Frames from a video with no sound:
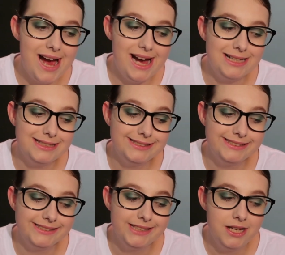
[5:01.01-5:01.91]

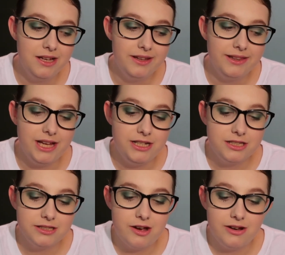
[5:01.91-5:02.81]
and they
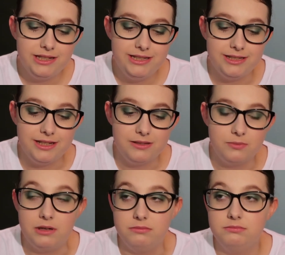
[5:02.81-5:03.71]
decided, well,